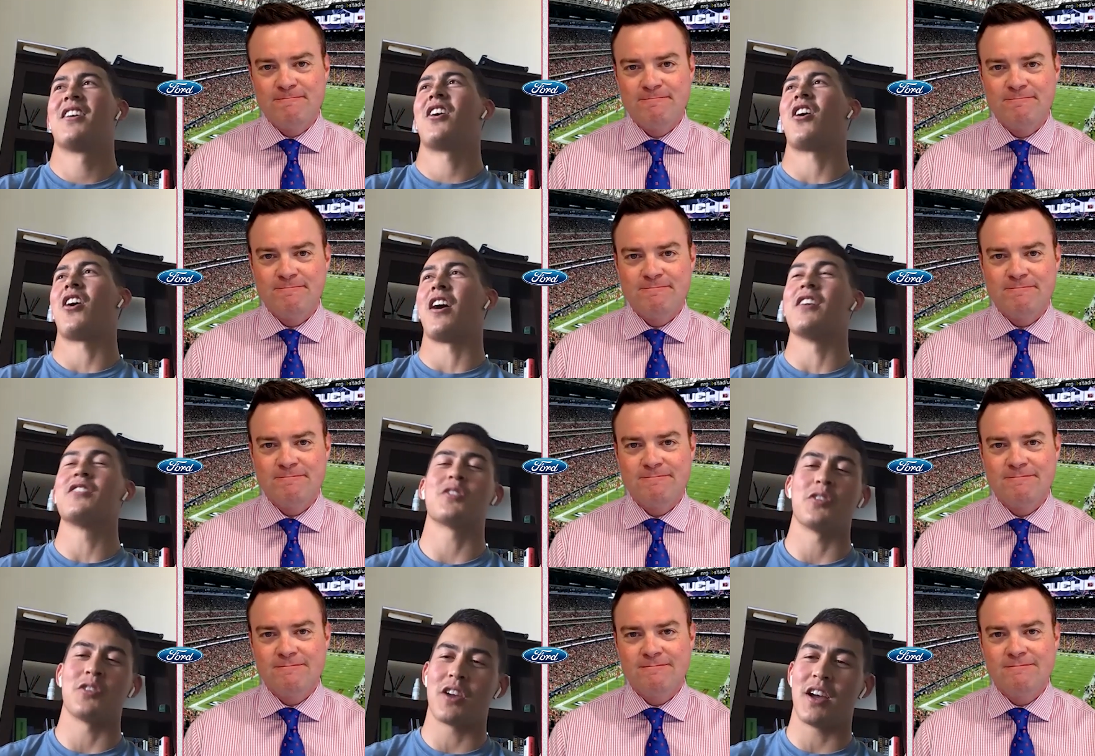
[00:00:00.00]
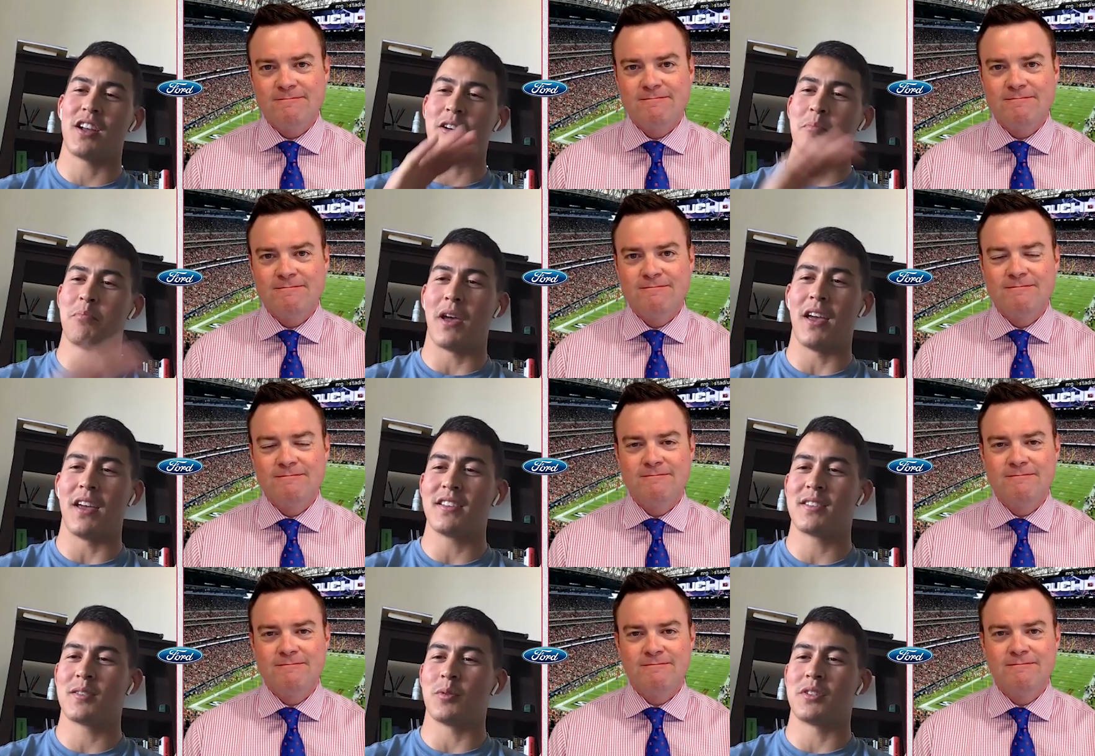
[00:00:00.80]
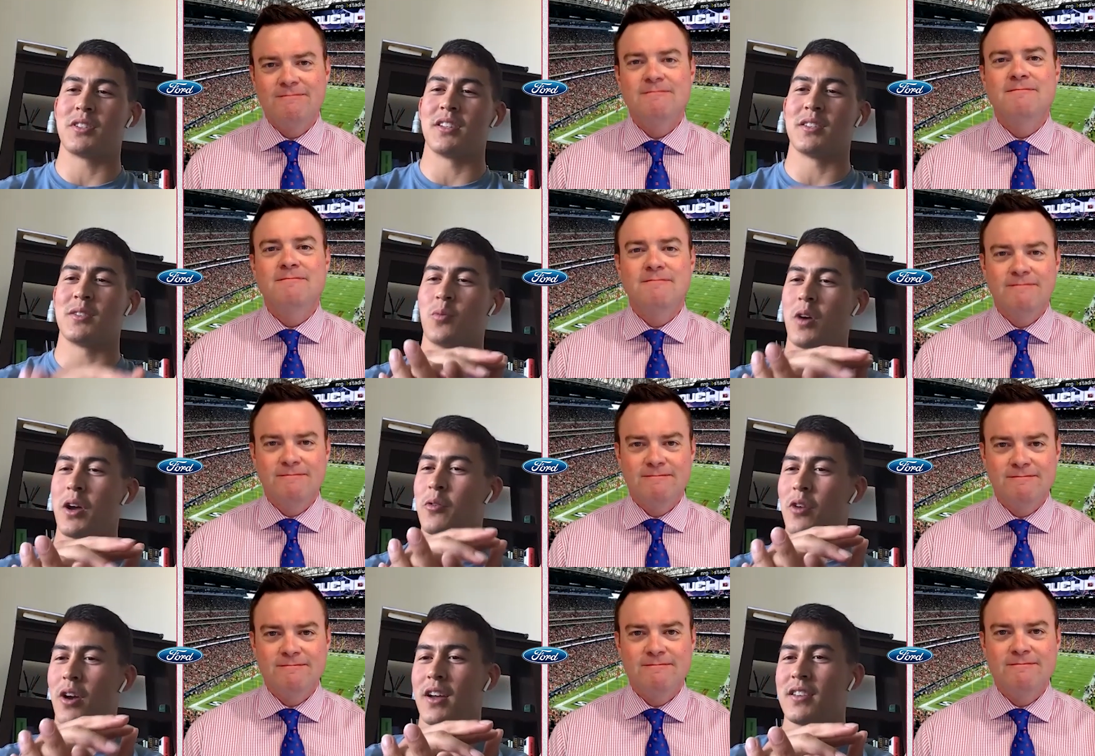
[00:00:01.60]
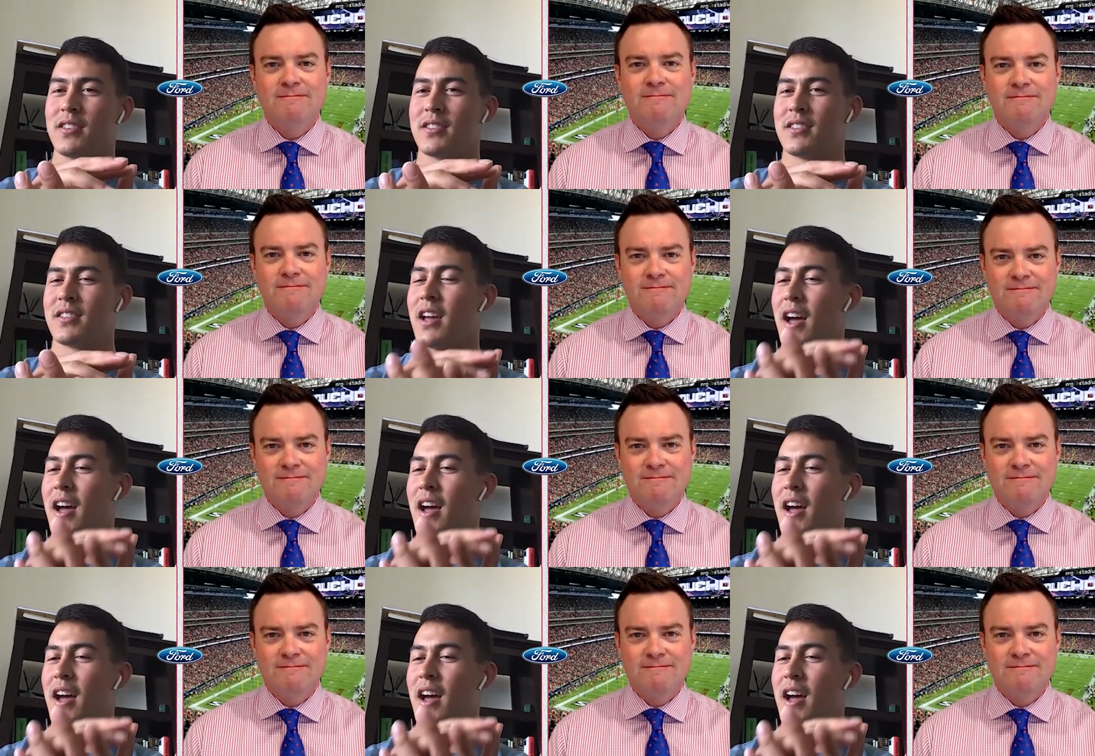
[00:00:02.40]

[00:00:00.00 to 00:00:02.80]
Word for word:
Speaker 1: All right, so you got your base, which is white rice.